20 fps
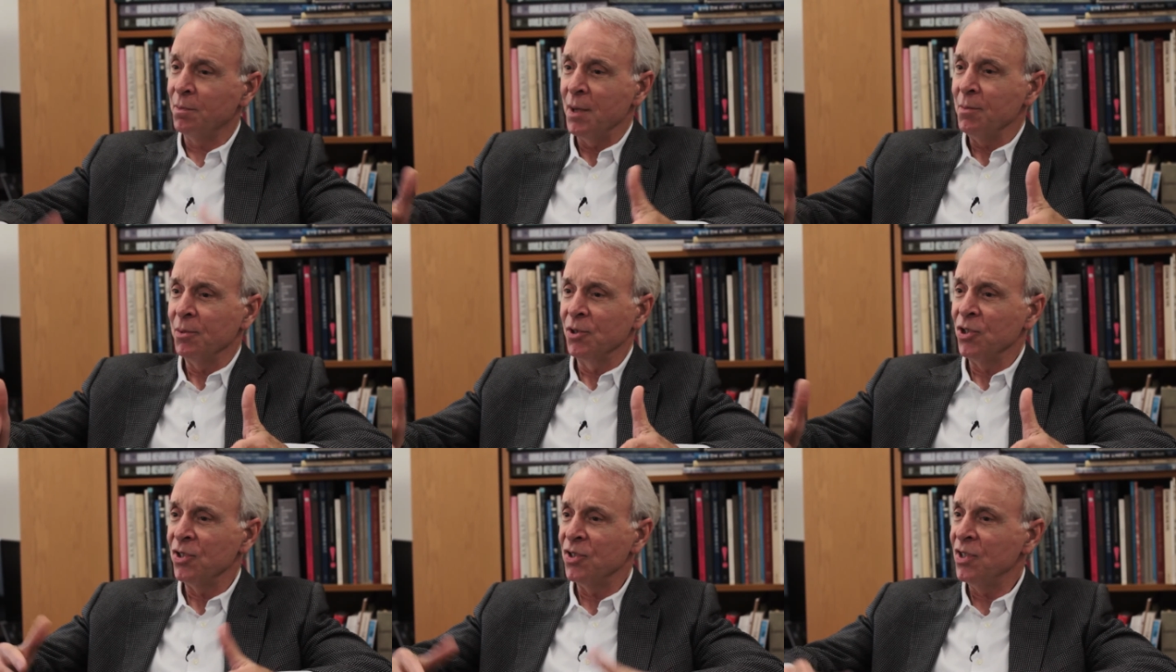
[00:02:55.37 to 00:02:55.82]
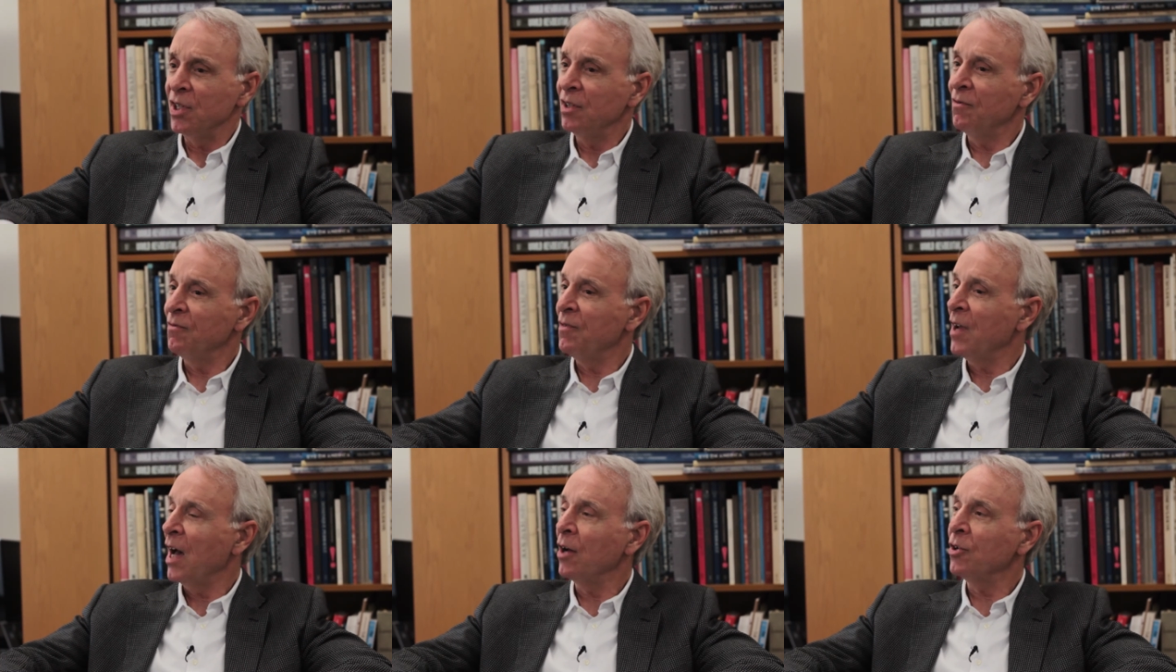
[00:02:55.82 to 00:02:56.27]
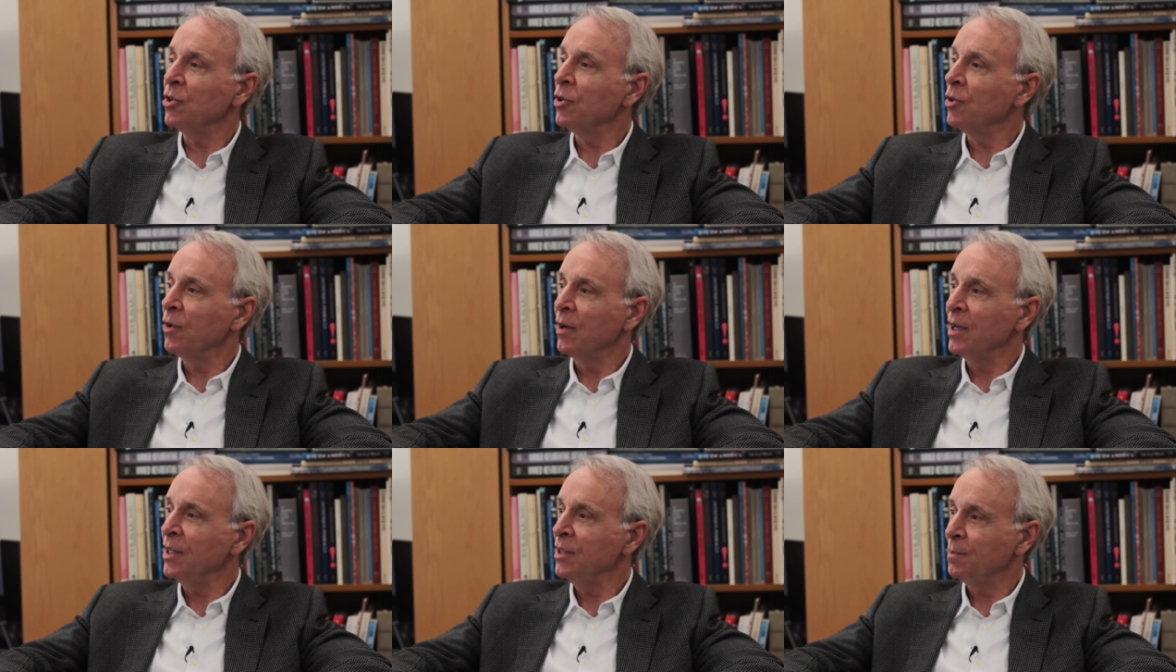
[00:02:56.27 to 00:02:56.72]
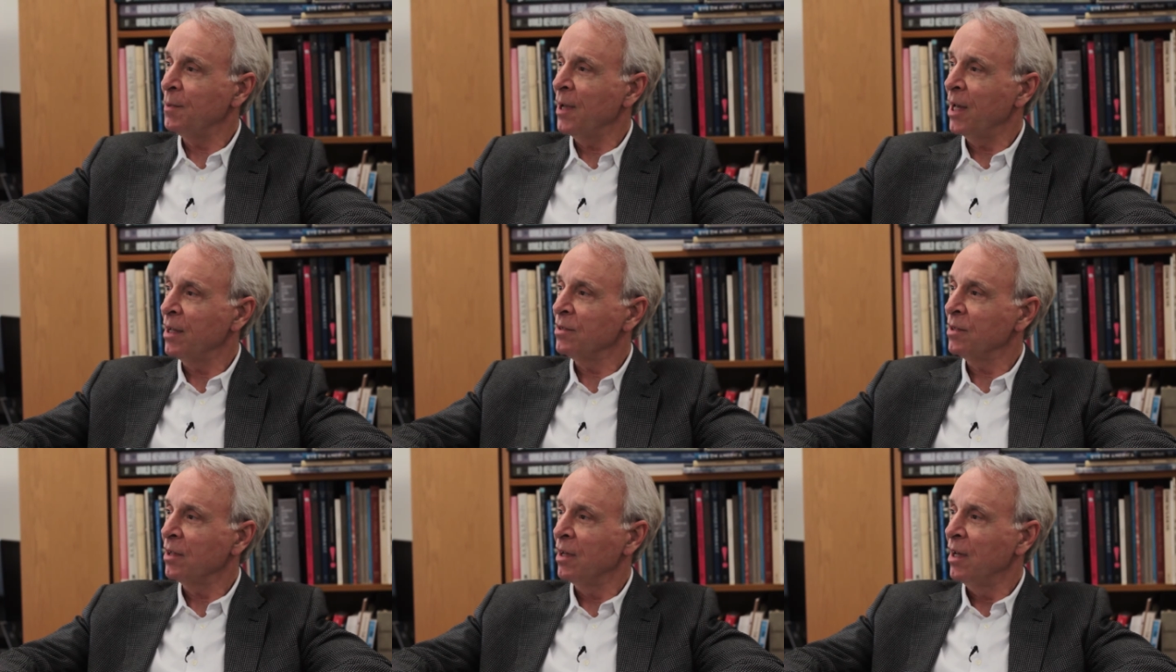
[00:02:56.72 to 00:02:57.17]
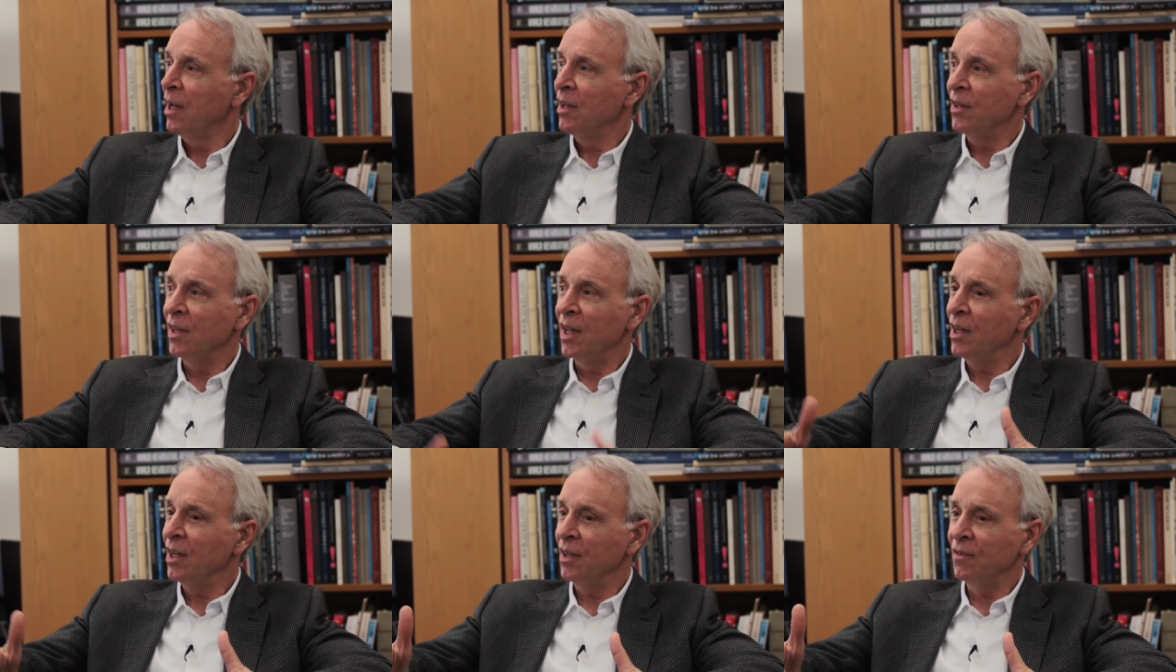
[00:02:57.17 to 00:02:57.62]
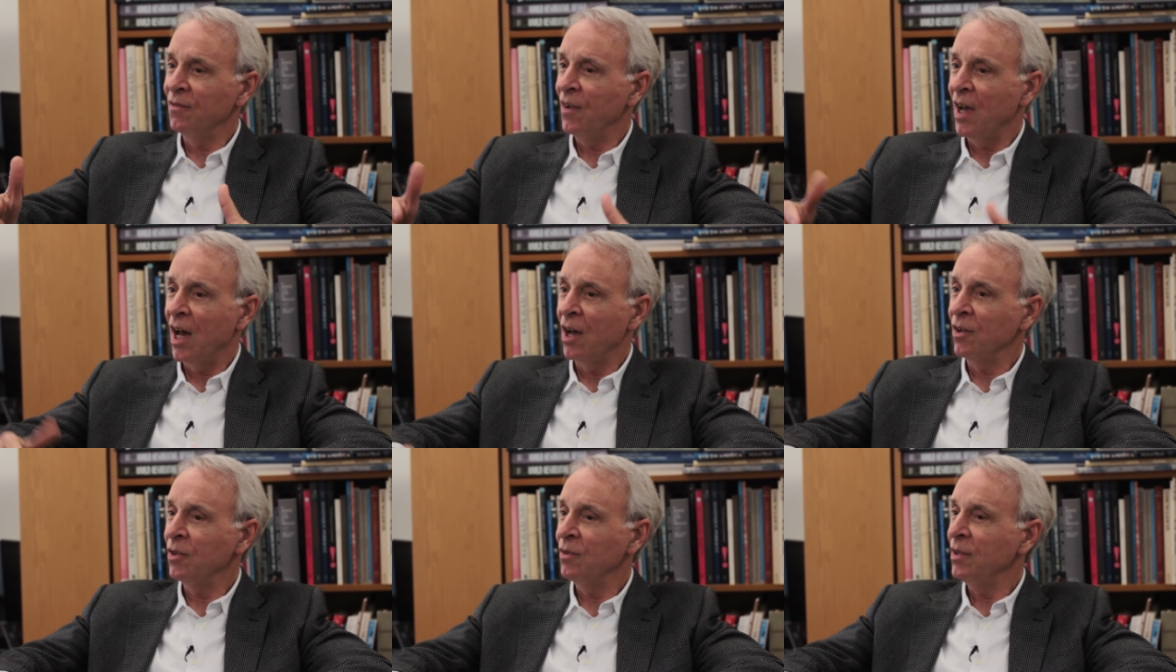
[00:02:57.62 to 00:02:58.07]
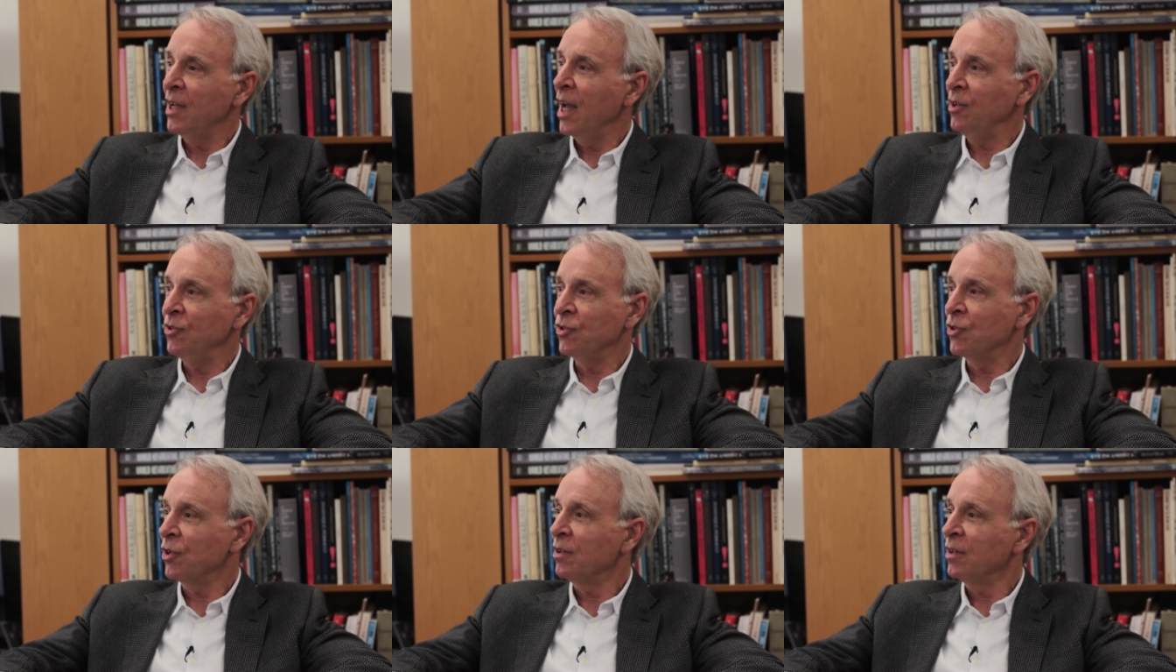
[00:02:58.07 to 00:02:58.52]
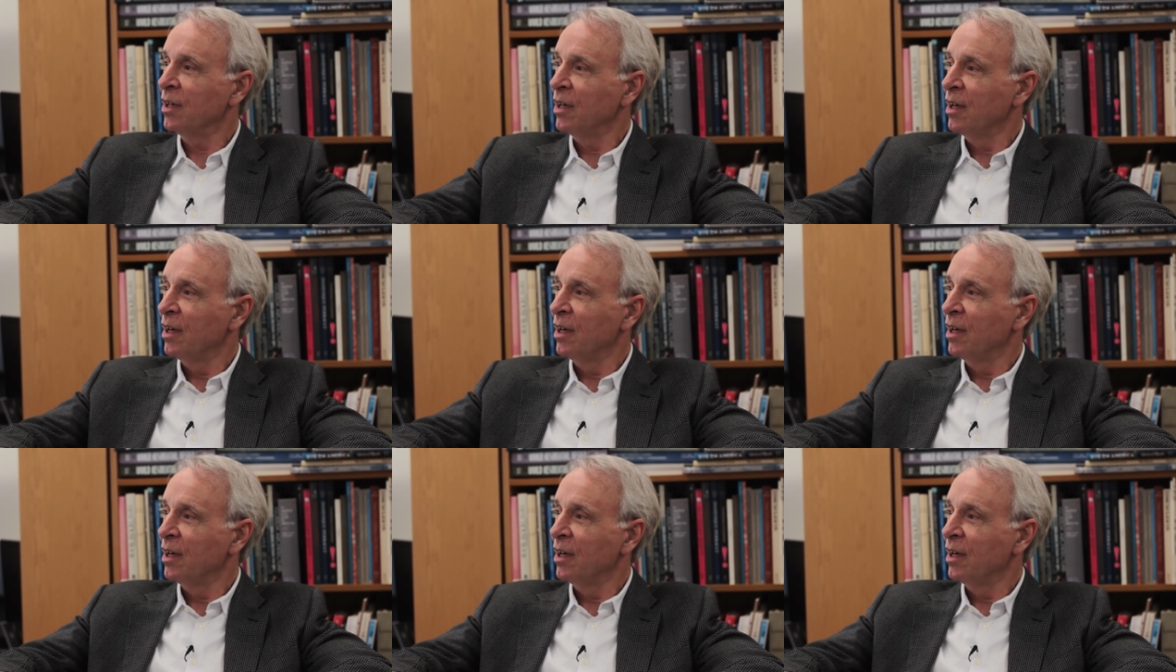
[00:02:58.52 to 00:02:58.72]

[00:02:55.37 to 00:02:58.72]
People just didn't value green space. They didn't value nature.